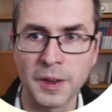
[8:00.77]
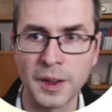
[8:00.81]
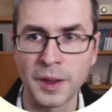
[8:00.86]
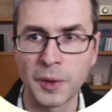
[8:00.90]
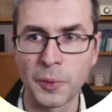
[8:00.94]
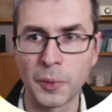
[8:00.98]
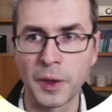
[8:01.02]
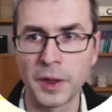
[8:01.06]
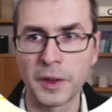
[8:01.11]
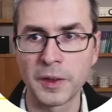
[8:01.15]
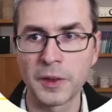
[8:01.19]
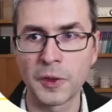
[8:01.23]

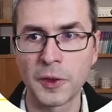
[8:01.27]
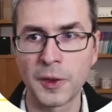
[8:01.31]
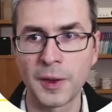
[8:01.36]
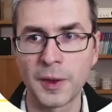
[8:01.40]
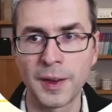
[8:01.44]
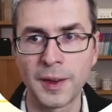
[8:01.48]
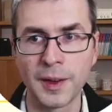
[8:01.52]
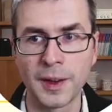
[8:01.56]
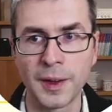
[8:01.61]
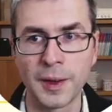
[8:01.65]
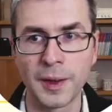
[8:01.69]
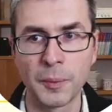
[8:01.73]
A1 to
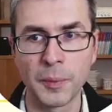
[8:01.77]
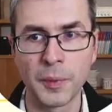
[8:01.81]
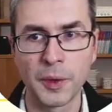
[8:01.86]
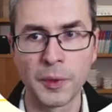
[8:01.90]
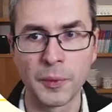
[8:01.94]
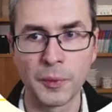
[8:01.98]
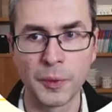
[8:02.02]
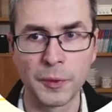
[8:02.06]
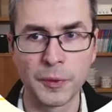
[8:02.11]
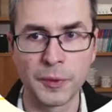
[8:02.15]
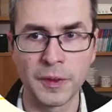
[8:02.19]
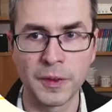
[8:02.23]
AM
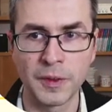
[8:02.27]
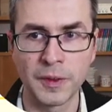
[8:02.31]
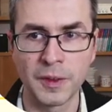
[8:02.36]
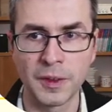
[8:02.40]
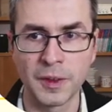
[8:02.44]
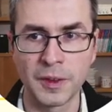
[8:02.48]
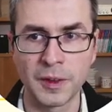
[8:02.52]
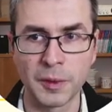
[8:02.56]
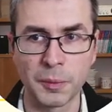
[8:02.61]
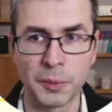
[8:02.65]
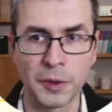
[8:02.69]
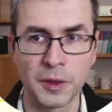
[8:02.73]
with this
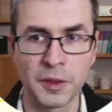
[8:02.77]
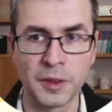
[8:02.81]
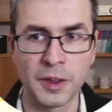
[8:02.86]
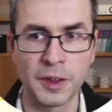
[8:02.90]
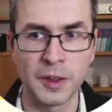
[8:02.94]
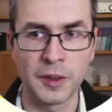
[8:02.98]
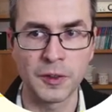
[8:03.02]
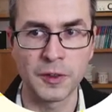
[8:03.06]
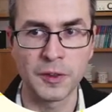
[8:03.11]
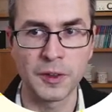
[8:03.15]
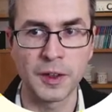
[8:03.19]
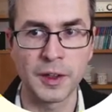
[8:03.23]

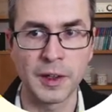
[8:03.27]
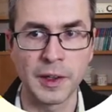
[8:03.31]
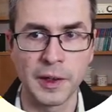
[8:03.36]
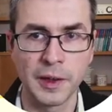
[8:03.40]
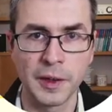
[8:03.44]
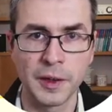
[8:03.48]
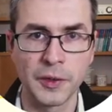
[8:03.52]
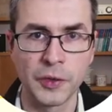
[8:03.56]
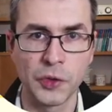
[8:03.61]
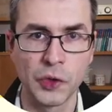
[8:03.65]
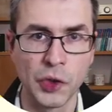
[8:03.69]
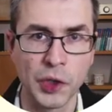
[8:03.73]
interpretation
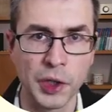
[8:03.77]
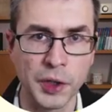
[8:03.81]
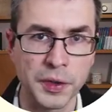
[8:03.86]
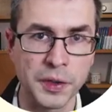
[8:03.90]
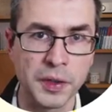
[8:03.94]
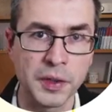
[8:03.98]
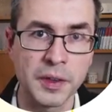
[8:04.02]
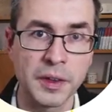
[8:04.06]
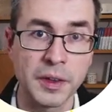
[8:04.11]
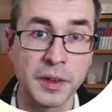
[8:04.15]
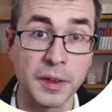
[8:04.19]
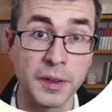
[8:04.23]
are
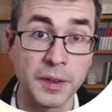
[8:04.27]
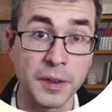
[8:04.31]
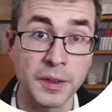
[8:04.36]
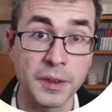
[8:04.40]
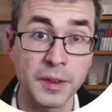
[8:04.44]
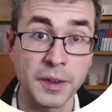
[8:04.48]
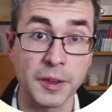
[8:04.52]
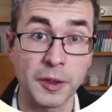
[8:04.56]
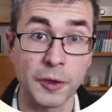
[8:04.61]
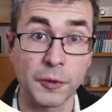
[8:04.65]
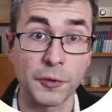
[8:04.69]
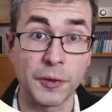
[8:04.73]
not in the
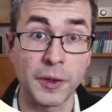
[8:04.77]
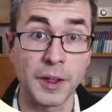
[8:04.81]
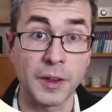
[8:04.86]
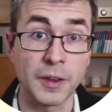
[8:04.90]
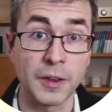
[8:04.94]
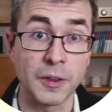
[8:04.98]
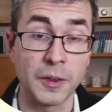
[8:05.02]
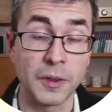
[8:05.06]
set of facts,